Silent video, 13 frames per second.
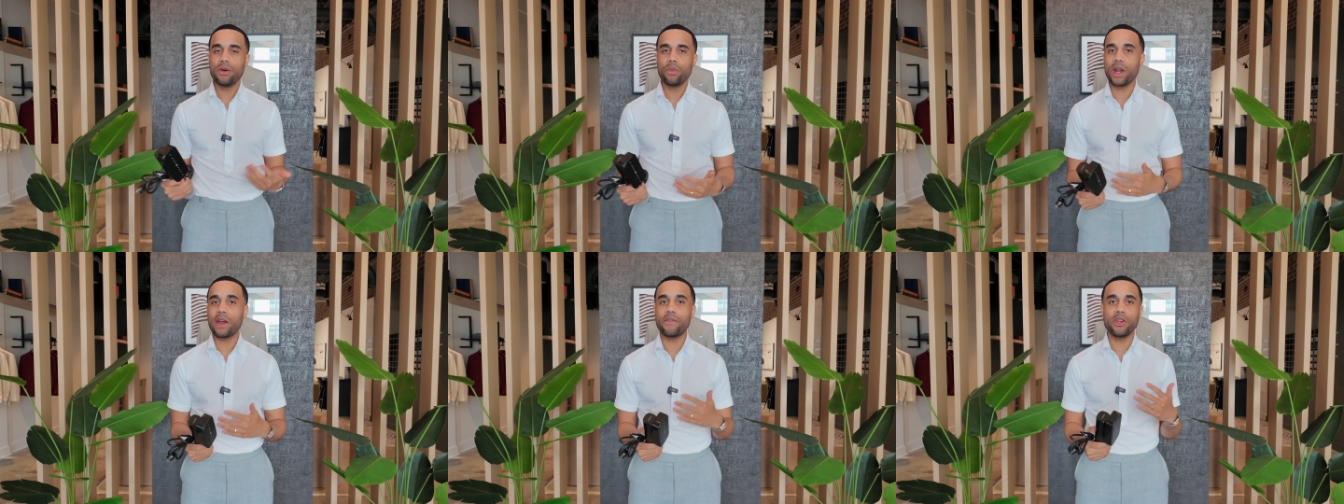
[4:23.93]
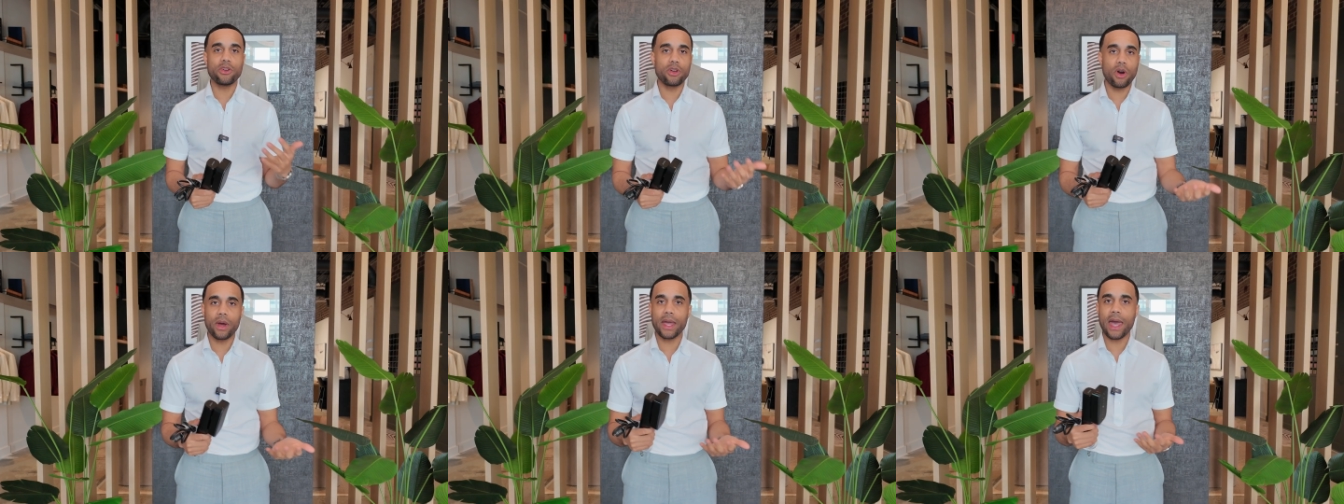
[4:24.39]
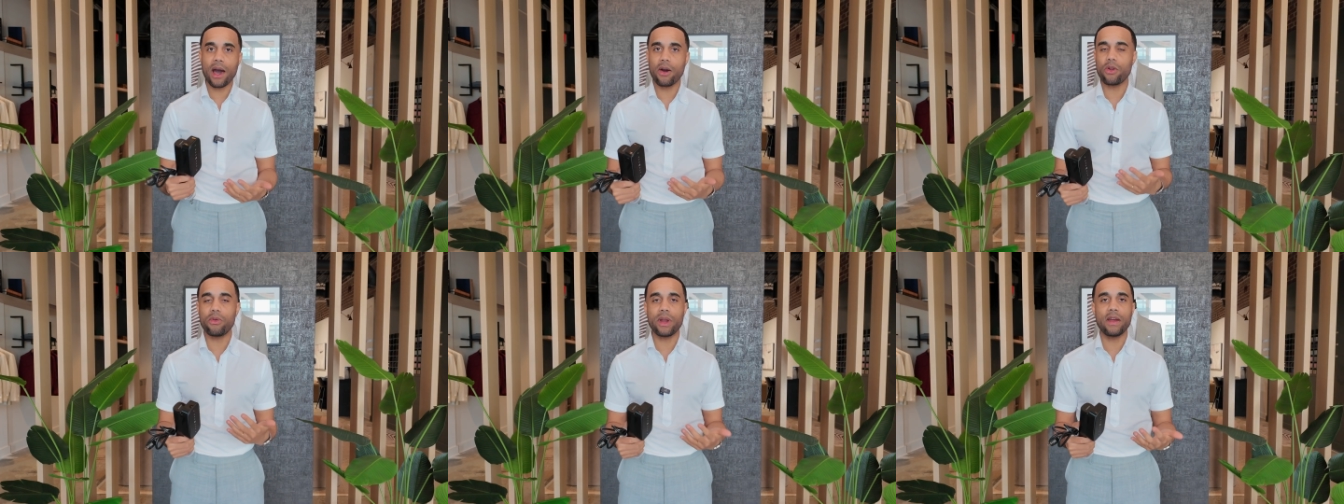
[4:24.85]
whenever you're going
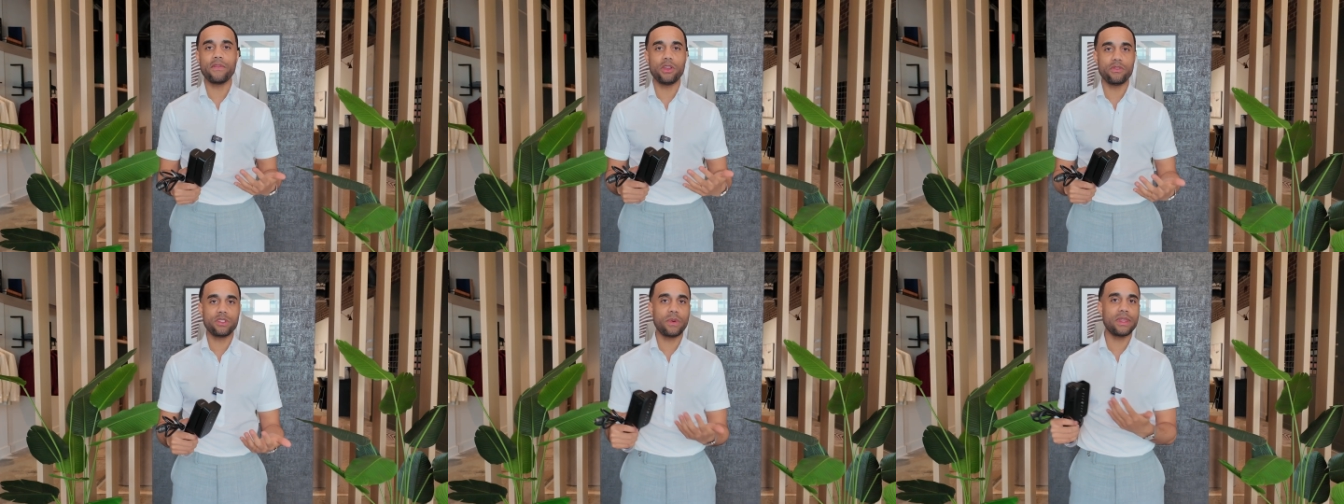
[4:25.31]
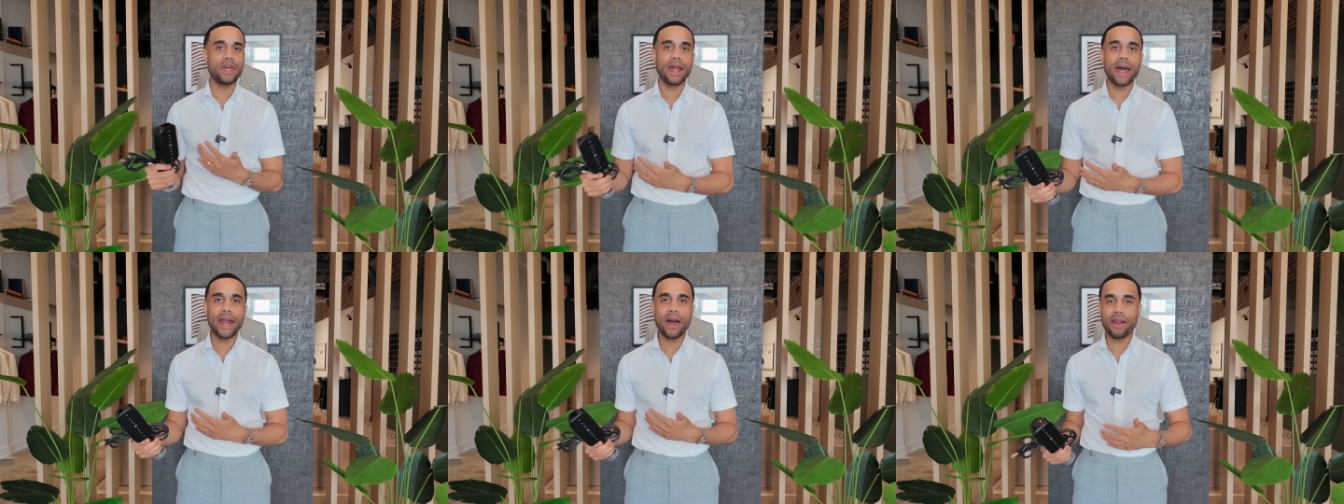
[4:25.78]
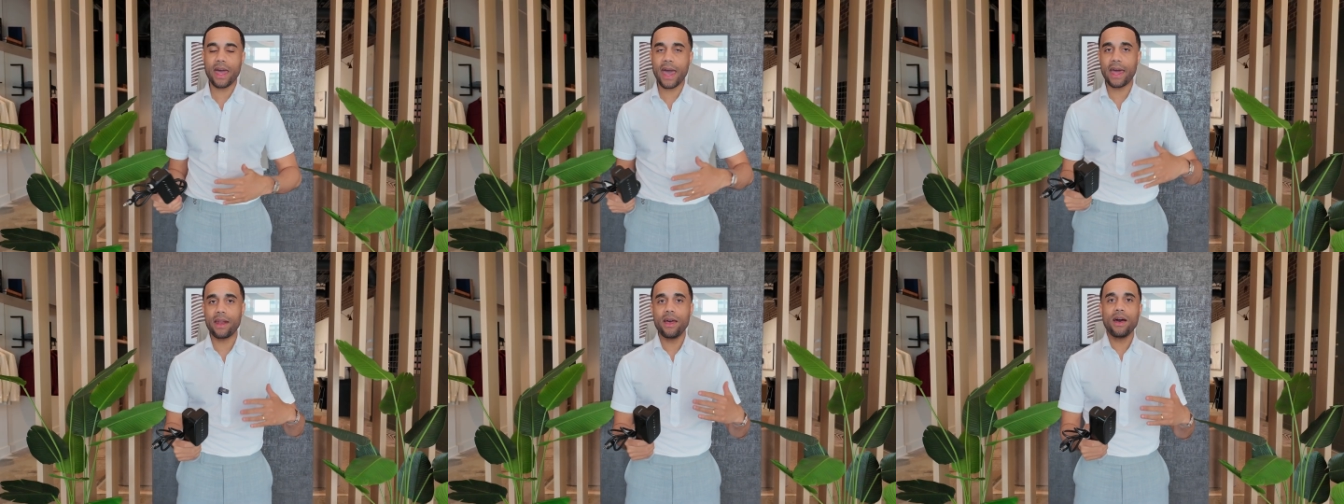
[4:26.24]
out or whenever you spent the night out
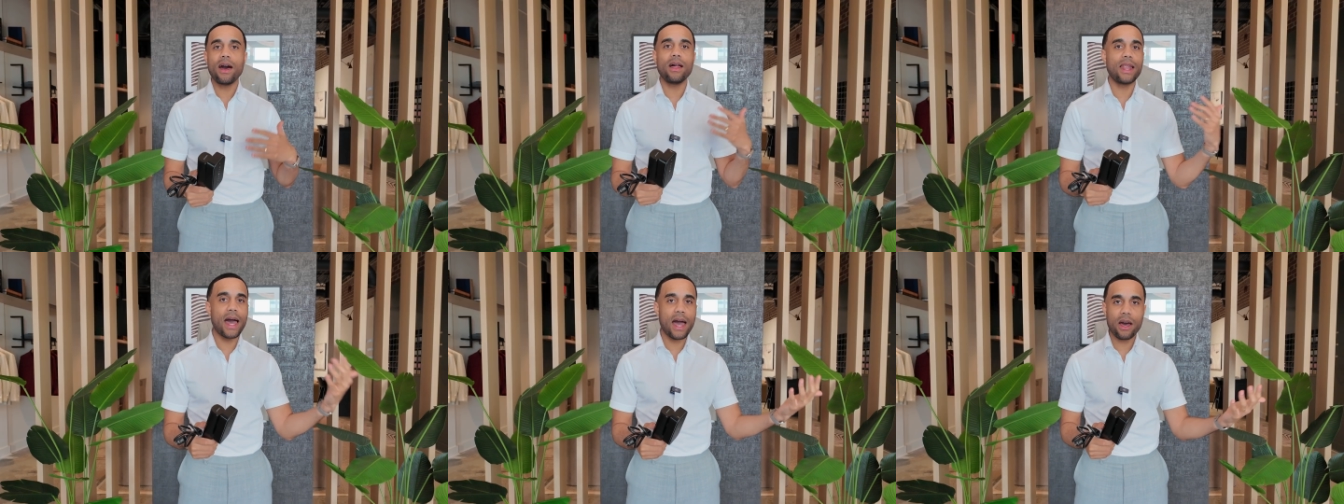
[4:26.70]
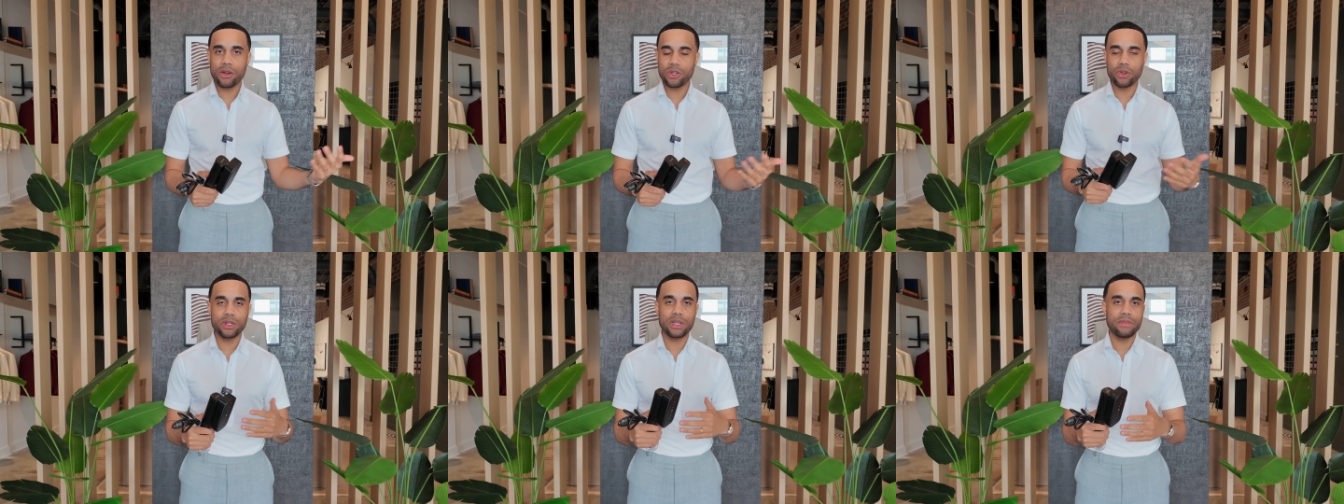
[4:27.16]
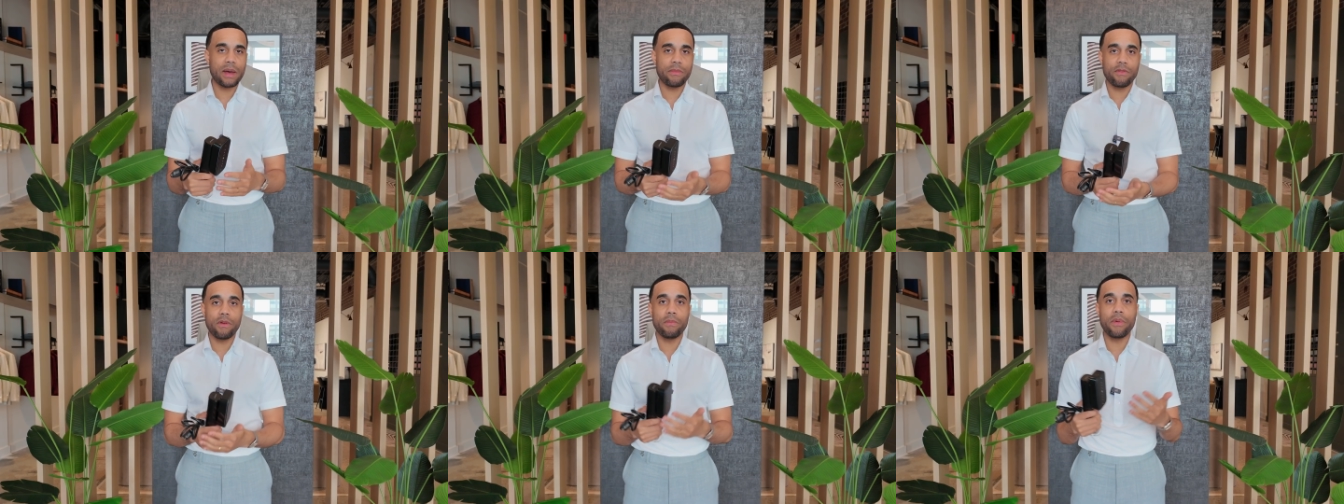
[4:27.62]
at a lounge or some type
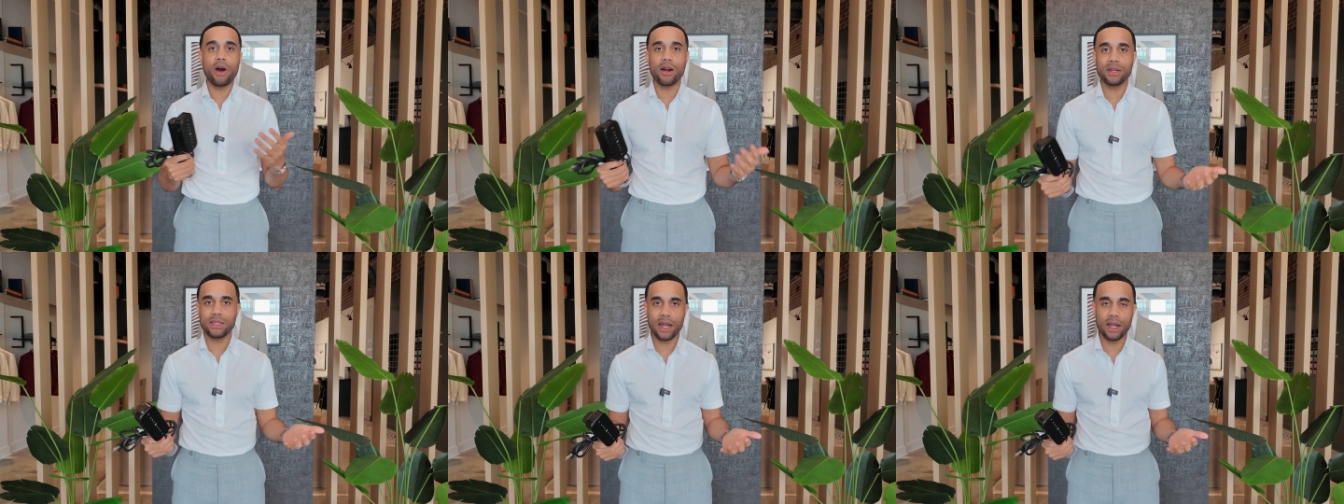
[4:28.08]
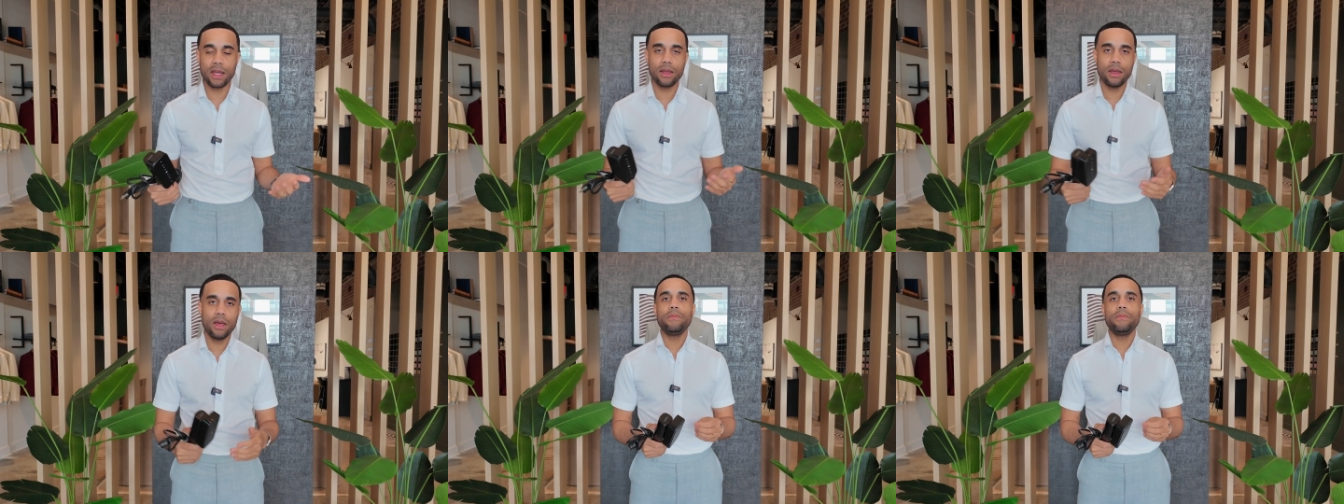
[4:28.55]
of a bar setting.